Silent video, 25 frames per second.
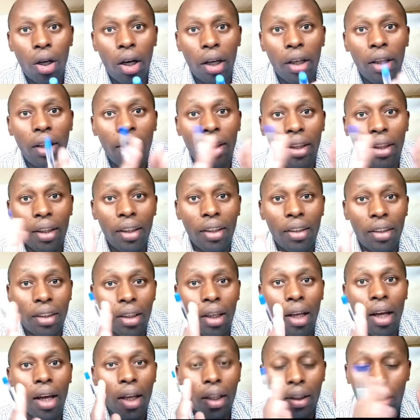in this
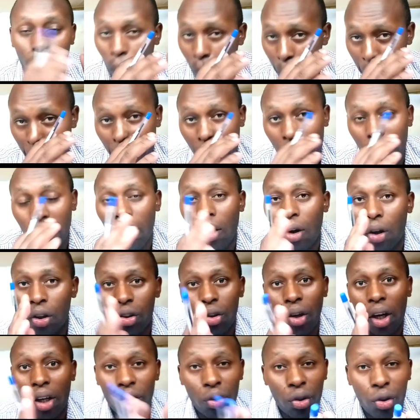topic.
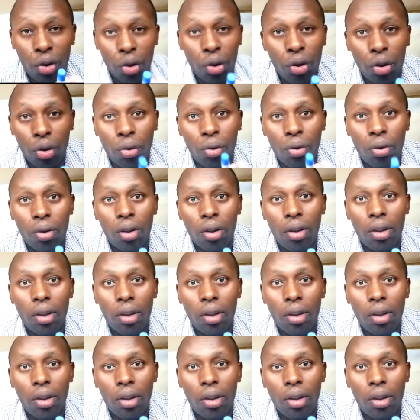Also, I will show you,